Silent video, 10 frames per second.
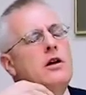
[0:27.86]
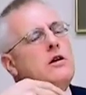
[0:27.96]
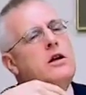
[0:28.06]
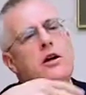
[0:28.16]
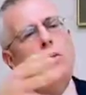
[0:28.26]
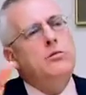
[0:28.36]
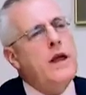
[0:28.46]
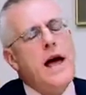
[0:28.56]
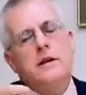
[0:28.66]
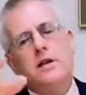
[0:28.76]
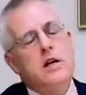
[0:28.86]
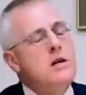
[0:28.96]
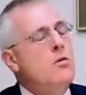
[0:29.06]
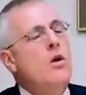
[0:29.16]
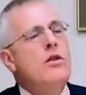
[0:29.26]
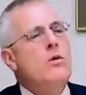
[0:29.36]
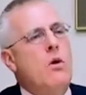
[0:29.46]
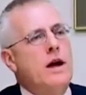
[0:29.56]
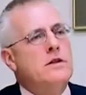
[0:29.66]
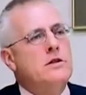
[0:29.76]
kill blacks any more than
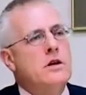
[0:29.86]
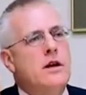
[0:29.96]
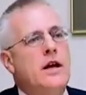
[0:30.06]
whites?